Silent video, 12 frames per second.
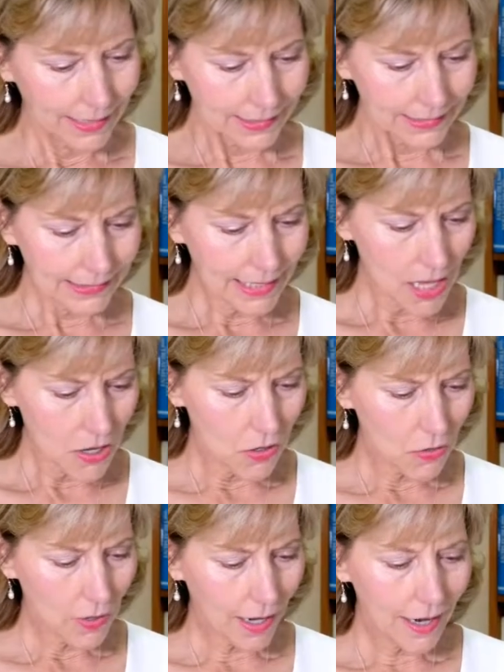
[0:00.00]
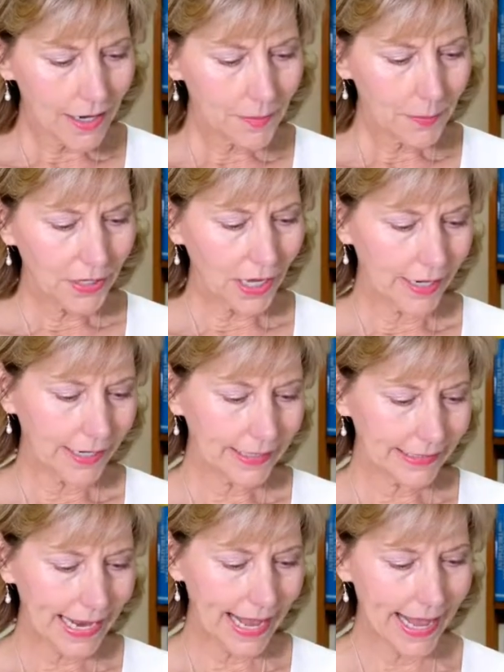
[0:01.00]
So our
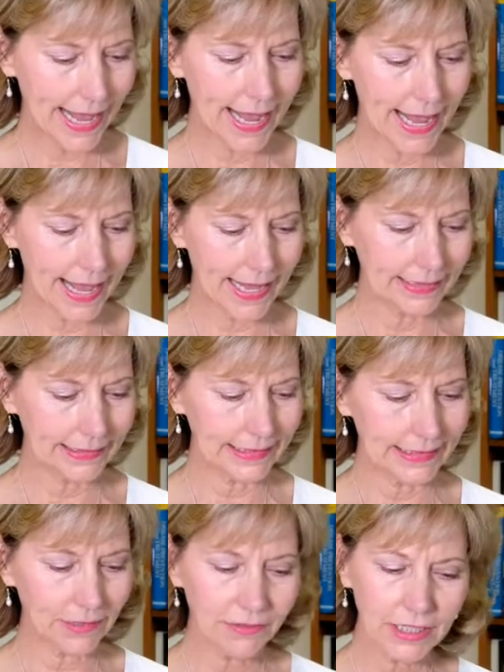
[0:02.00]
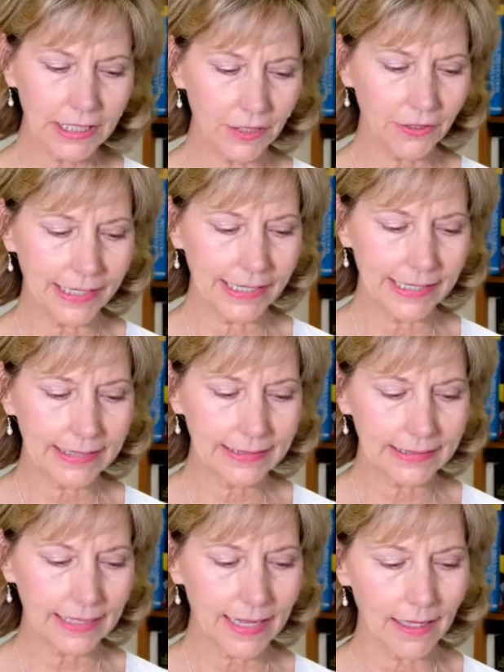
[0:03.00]
product has several ingredients.
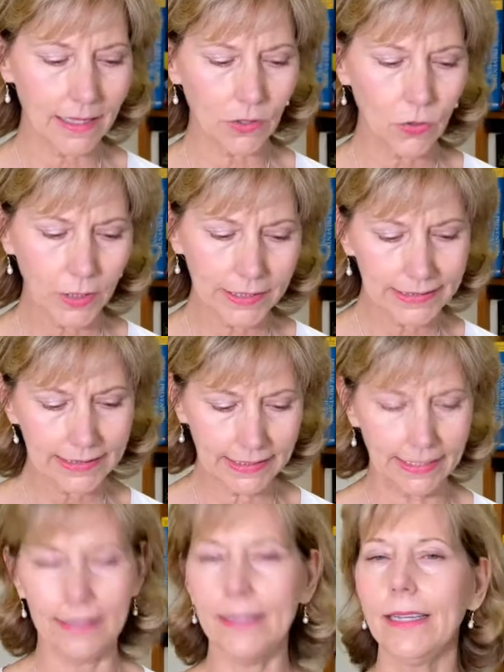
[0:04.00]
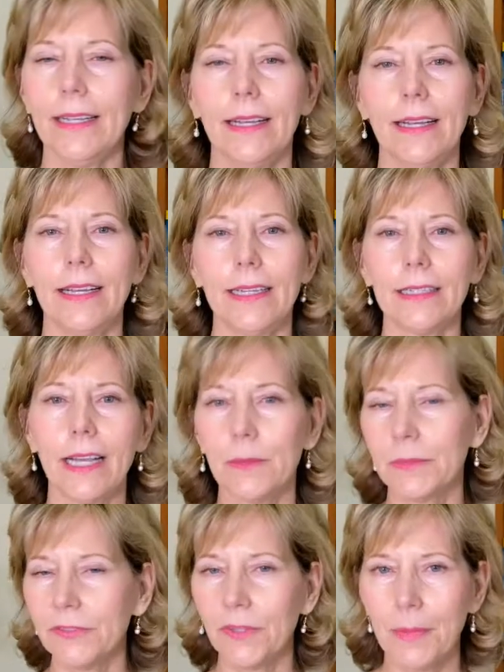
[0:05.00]
Quercetin
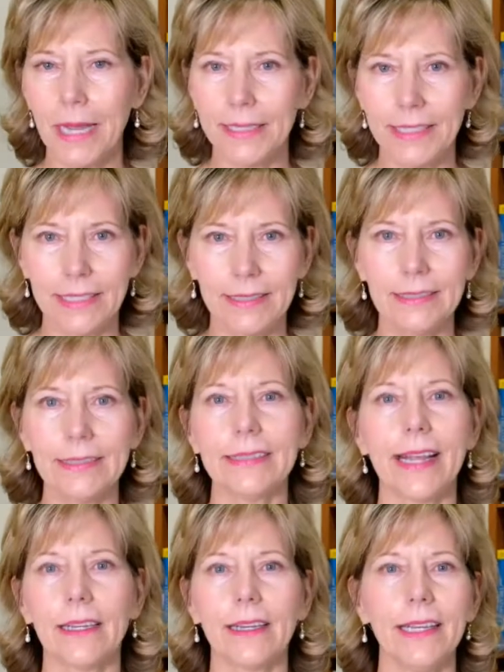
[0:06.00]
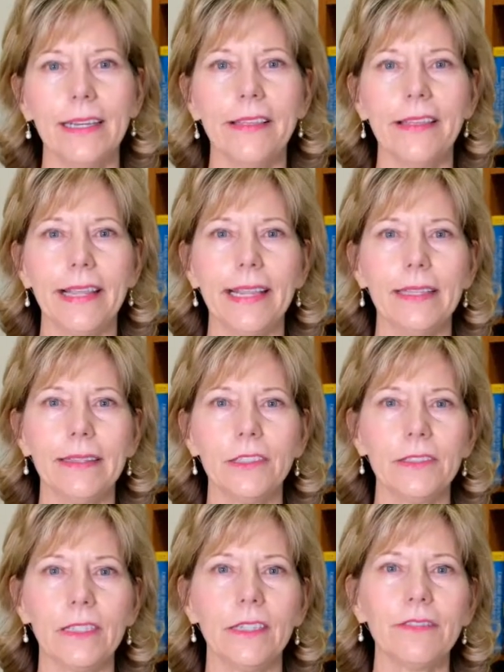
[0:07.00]
comes from onions, that kind of thing, those
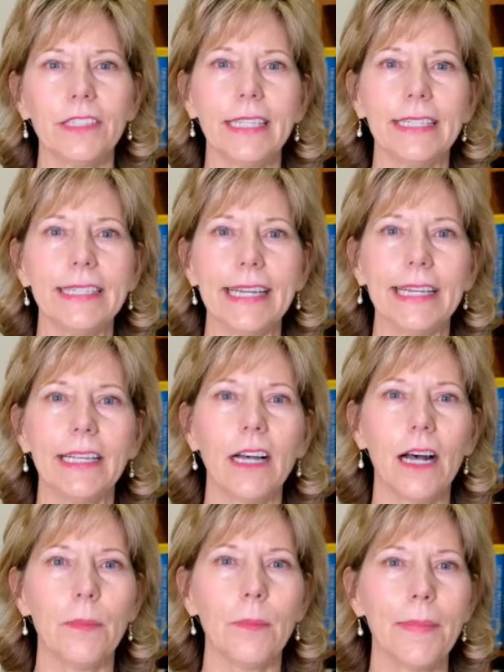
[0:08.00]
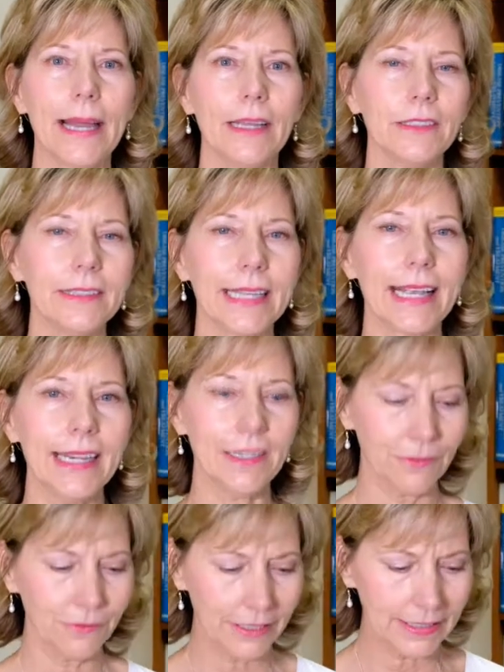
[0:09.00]
sulfur-containing compounds, and it
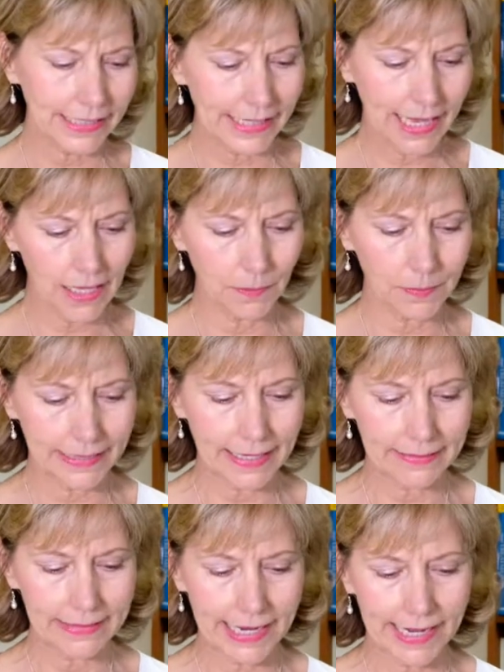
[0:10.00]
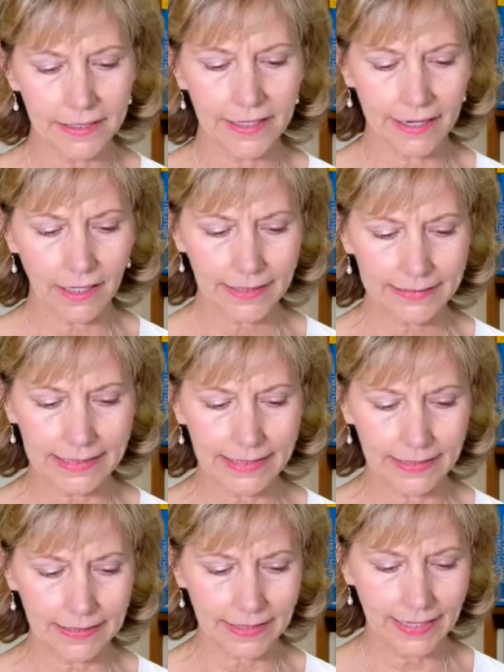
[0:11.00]
really helps as an
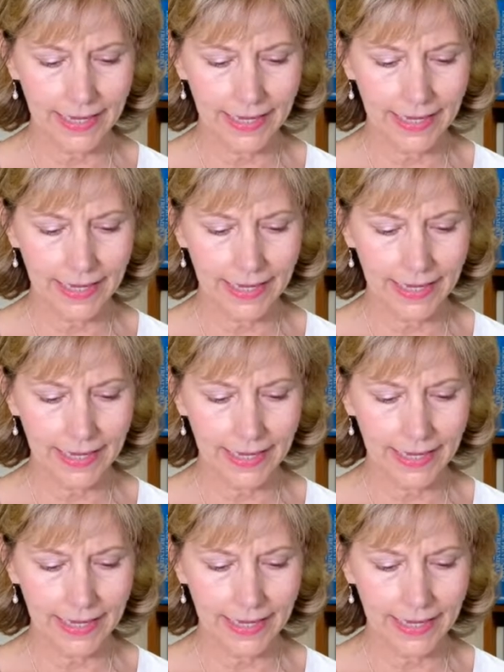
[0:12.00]
antioxidant.